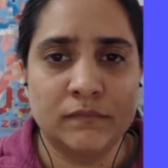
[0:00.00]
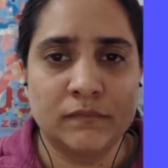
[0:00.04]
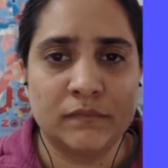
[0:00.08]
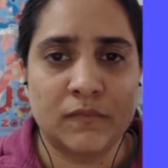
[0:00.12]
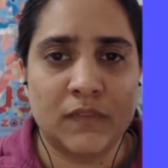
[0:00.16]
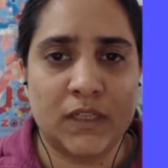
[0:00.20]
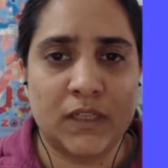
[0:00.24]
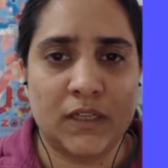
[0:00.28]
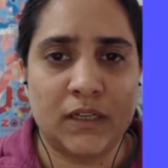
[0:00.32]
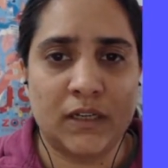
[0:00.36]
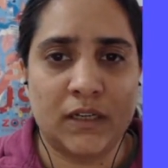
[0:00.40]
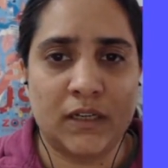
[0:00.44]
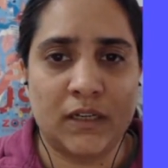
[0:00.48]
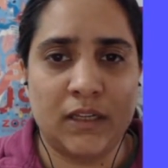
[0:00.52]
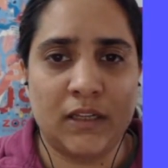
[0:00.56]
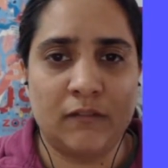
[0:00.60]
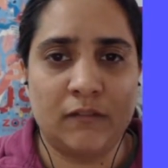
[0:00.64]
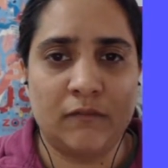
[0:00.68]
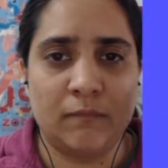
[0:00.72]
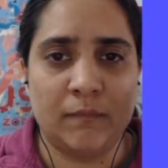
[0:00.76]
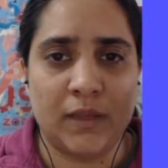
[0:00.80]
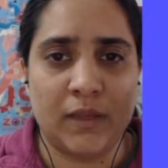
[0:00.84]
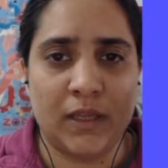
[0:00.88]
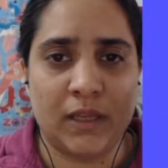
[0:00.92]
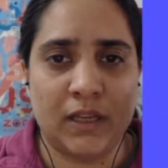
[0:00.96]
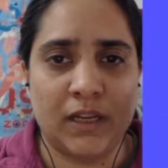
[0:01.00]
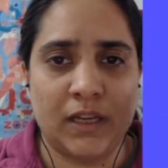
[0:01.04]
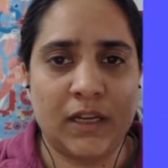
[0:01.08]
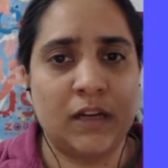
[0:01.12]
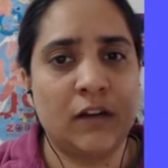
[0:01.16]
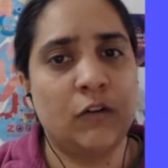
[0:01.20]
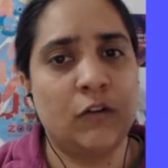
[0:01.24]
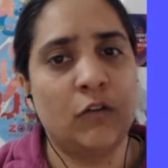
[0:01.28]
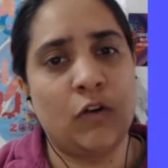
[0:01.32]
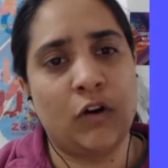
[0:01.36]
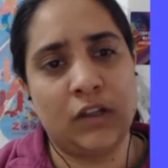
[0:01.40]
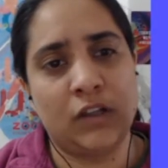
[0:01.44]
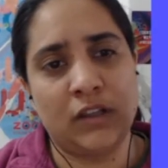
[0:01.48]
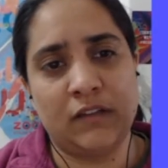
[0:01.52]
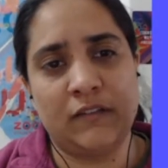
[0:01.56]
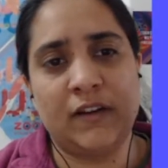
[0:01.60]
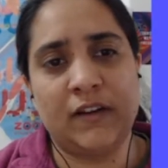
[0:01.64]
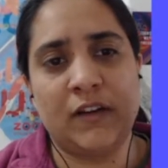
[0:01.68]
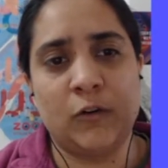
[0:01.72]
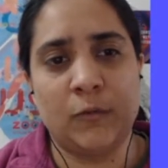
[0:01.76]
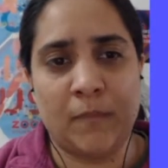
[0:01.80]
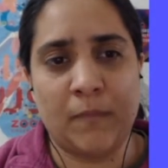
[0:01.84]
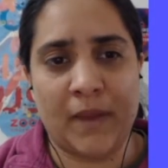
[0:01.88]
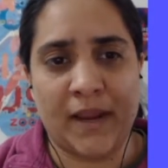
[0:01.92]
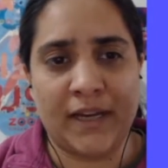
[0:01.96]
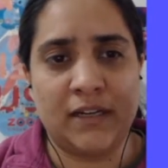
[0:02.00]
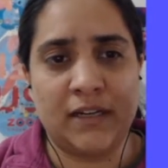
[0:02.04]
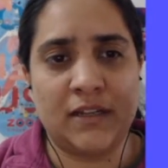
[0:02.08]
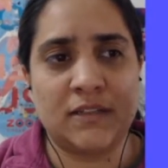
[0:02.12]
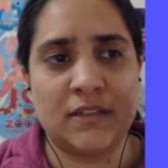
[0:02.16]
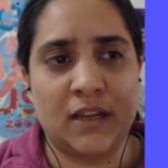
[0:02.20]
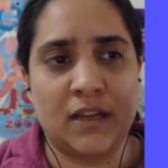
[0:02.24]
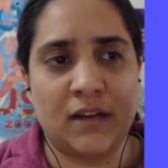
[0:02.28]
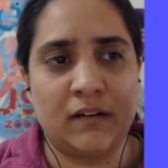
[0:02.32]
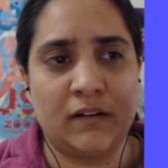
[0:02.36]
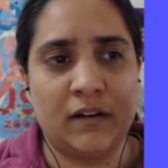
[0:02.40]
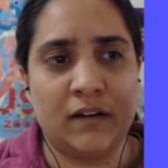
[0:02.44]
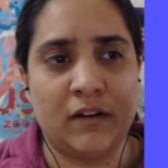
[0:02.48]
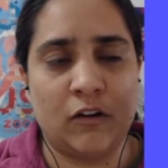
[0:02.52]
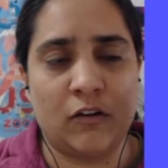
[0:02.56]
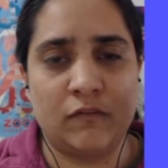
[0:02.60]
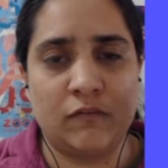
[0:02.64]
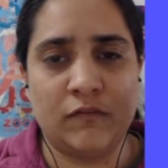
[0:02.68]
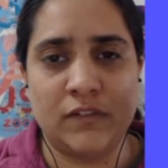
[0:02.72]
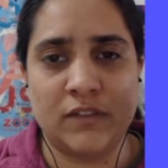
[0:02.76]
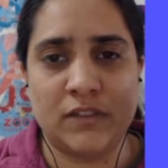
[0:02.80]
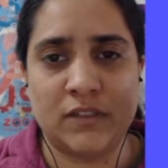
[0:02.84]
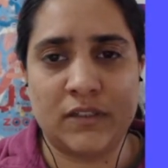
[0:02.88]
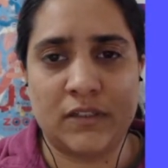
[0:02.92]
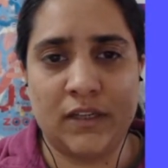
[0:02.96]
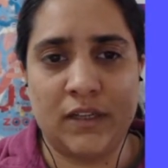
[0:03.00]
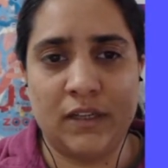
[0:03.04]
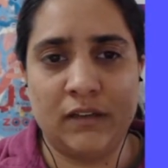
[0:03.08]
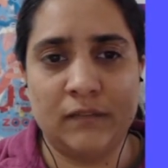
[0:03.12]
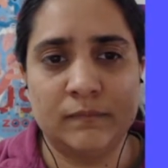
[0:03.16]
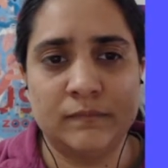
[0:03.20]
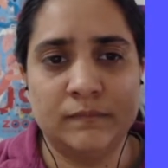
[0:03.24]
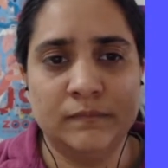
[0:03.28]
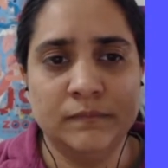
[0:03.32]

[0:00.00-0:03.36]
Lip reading: then it'll give me, and it'll go all the way to -100, obviously.